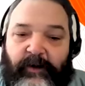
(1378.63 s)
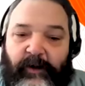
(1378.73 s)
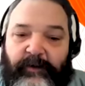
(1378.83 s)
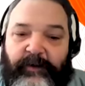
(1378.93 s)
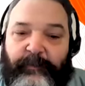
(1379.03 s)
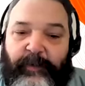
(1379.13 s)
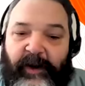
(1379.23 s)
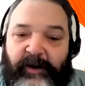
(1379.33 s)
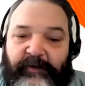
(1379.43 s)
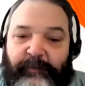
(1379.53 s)
called the
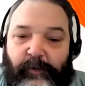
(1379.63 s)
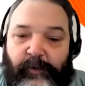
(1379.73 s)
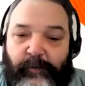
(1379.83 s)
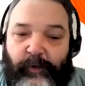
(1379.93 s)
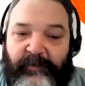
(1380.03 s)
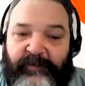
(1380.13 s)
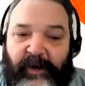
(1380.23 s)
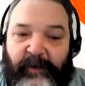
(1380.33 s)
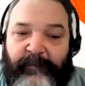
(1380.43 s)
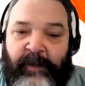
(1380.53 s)
Bot Exporter website.